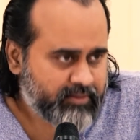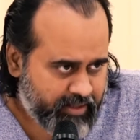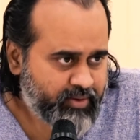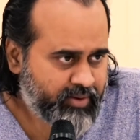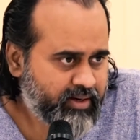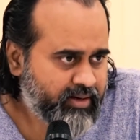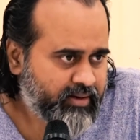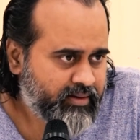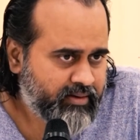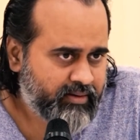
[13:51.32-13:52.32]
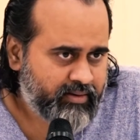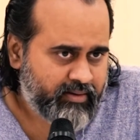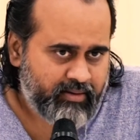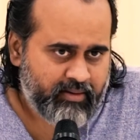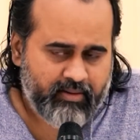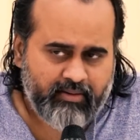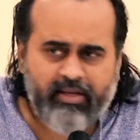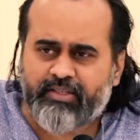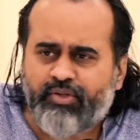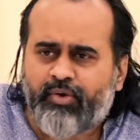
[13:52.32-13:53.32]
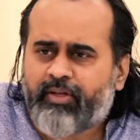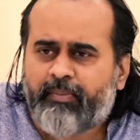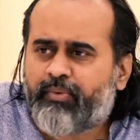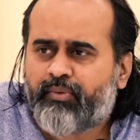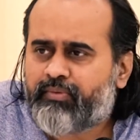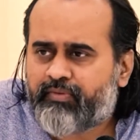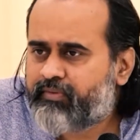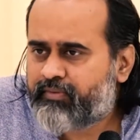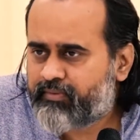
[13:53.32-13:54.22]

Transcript: Are you getting it? There is no other proof.